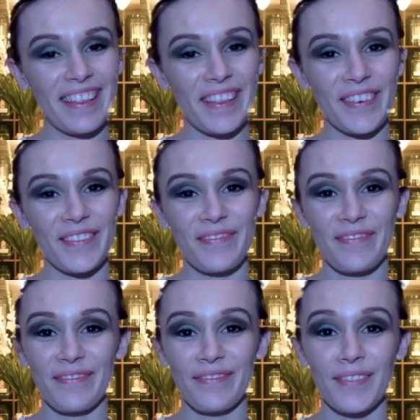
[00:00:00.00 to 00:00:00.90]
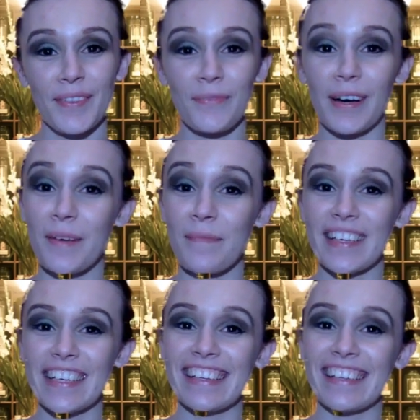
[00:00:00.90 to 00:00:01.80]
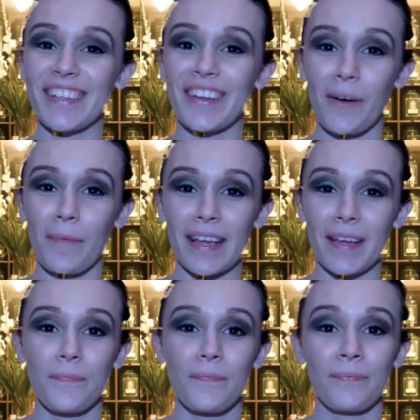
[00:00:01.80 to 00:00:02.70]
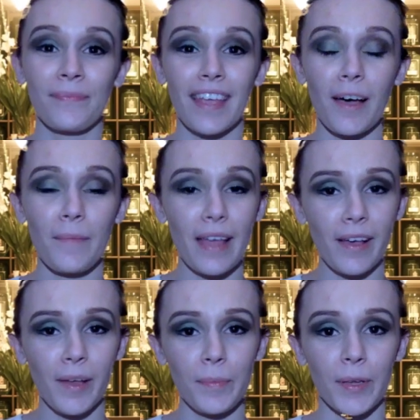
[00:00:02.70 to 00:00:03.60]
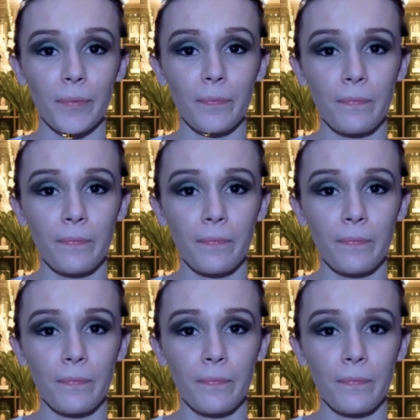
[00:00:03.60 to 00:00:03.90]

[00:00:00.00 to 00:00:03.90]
Hello, welcome to Teas in Harmony. How may I help you?